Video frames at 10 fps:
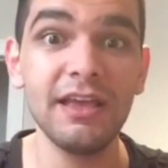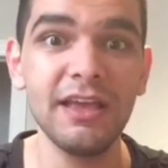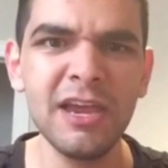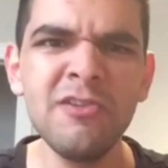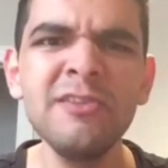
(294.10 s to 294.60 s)

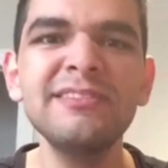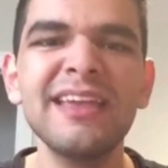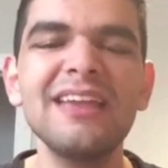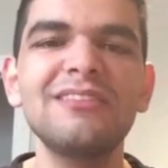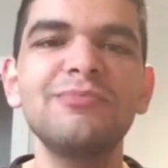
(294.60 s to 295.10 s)

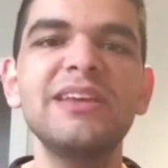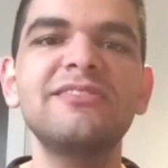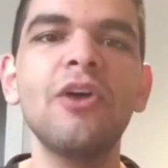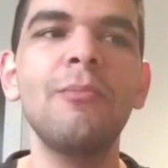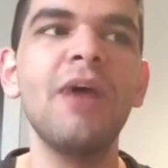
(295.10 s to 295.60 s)
irritates me
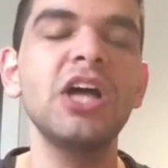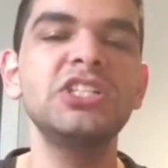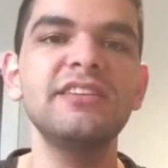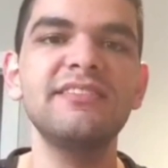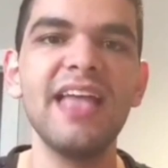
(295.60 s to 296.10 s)
so
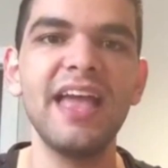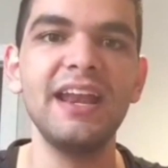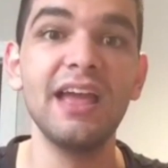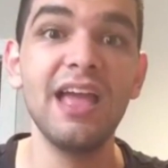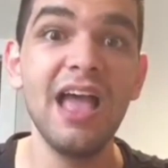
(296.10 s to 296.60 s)
much is
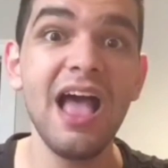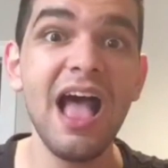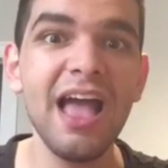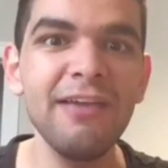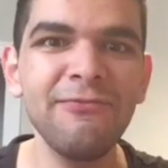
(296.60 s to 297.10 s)
that
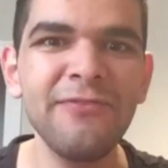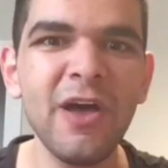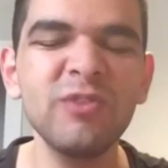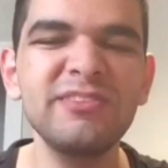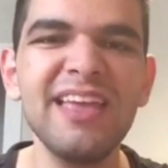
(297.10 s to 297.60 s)
I
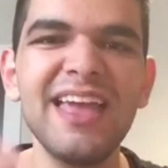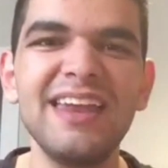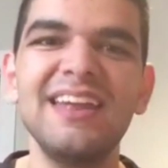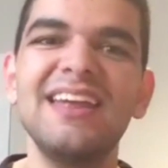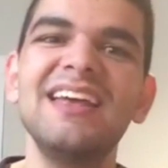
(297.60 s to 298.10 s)
felt
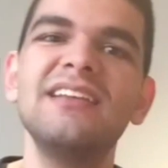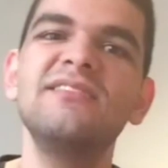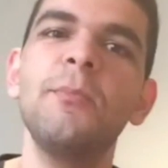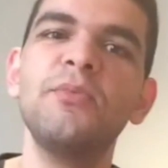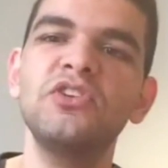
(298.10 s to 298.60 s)
that
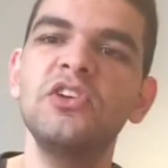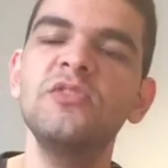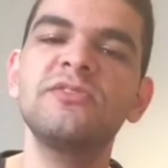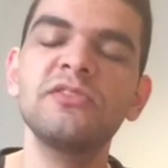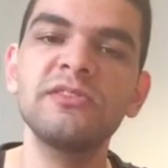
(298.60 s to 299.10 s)
the
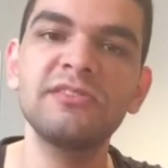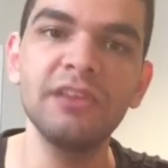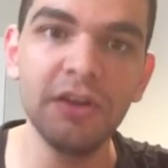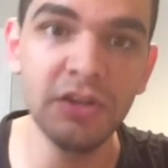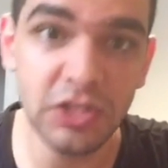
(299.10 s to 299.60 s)

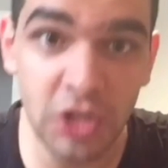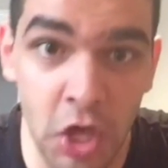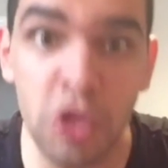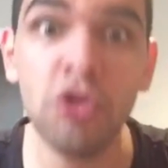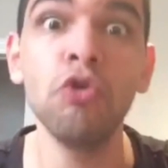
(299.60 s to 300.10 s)
producers
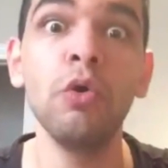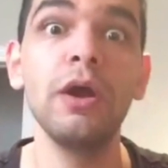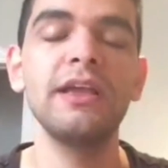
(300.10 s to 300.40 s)
knew